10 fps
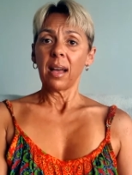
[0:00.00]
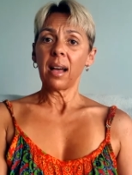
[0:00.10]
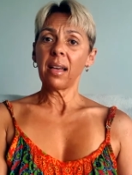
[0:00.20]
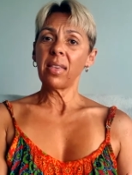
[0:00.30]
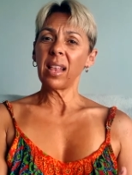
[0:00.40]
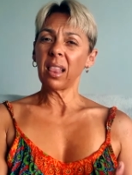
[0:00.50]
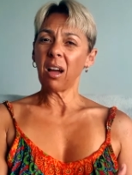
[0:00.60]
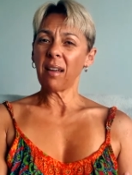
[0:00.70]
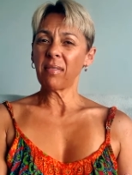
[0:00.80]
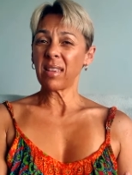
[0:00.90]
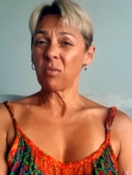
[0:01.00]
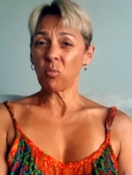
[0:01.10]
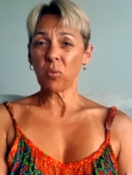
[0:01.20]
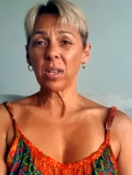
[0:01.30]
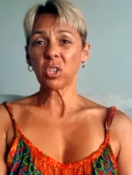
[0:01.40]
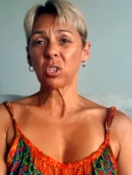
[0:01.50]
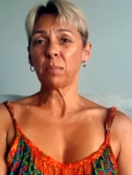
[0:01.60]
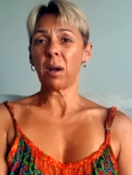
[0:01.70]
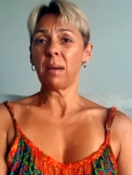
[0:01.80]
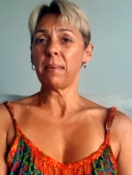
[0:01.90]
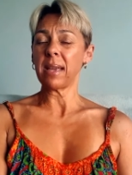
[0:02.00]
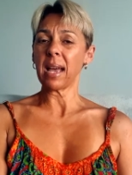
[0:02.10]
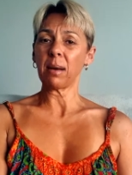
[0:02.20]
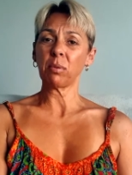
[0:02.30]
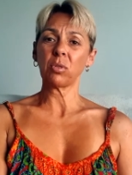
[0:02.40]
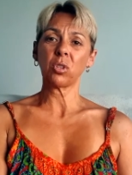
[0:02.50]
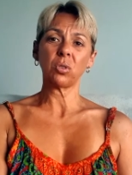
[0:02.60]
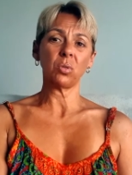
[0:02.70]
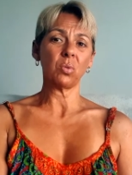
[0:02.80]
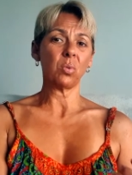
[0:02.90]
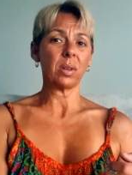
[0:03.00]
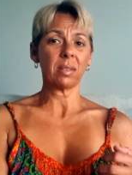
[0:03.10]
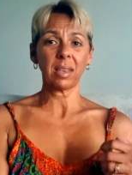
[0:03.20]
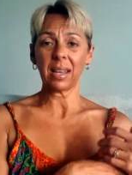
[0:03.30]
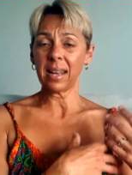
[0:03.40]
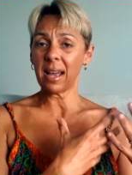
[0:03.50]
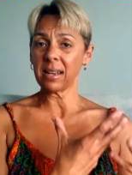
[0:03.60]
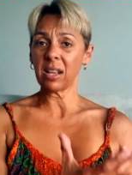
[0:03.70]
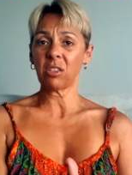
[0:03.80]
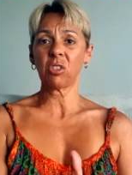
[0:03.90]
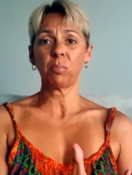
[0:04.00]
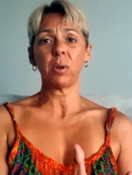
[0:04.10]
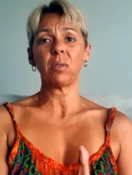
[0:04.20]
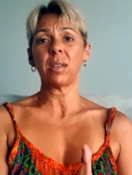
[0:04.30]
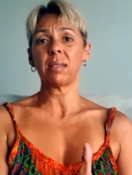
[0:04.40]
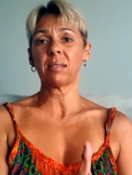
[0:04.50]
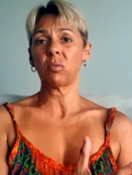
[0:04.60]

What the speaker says: Are their lives enriched by being able to get out and experience